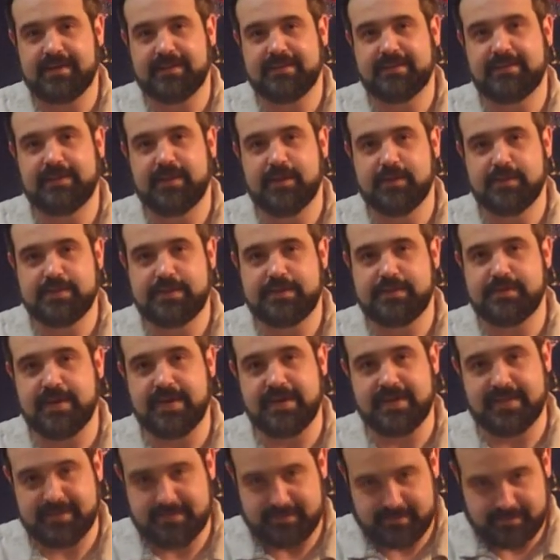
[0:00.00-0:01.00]

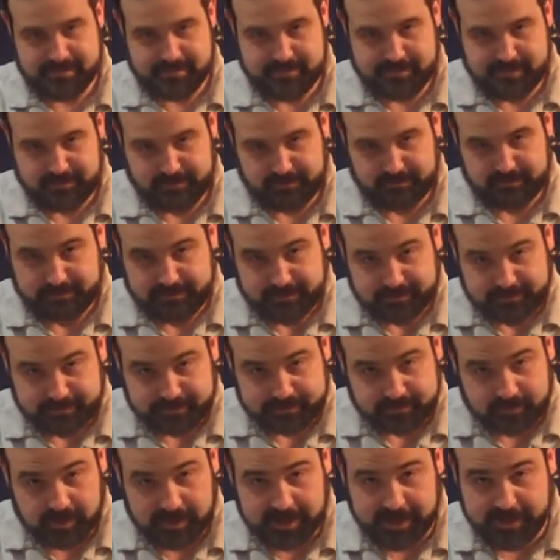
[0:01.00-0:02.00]
low-strength
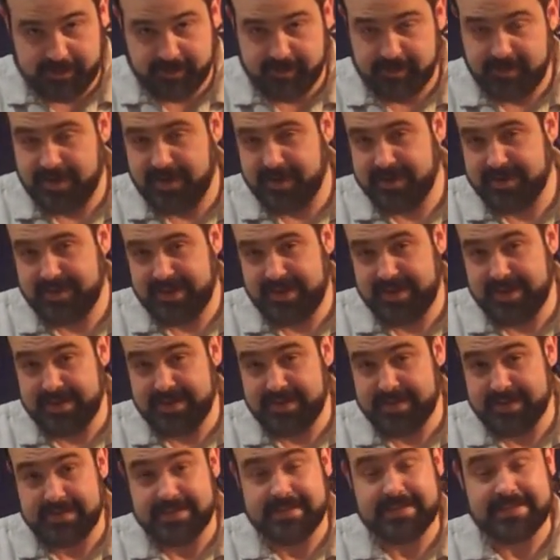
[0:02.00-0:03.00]
liquor and a
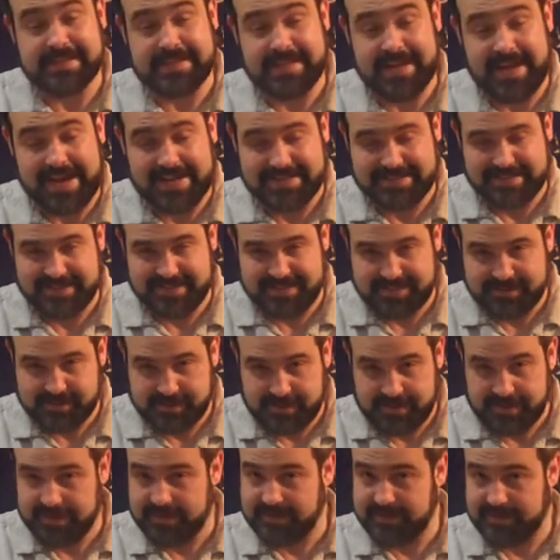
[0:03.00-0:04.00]

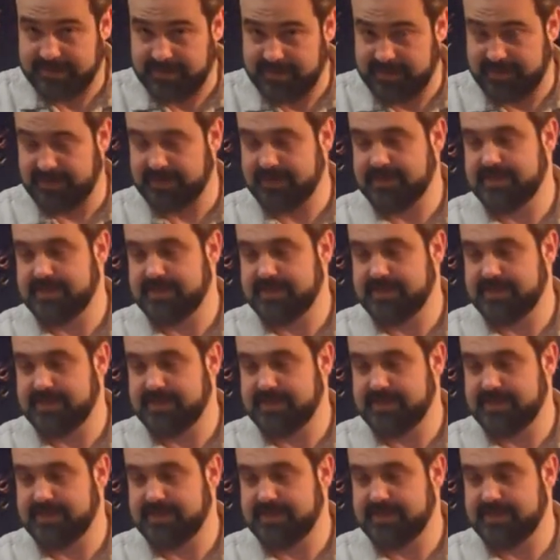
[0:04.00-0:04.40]
cask-strength liquor.